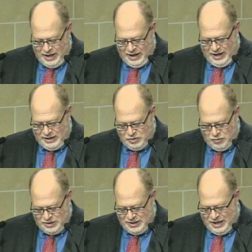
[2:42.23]
As
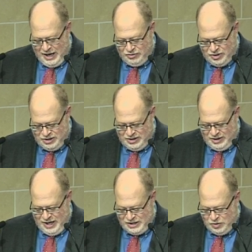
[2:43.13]
was announced
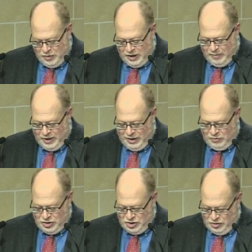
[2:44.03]
last week, but I
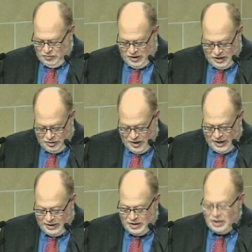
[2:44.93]
wish to
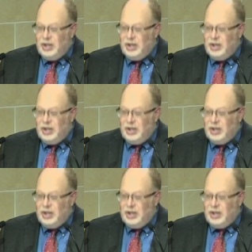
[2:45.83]
reiterate,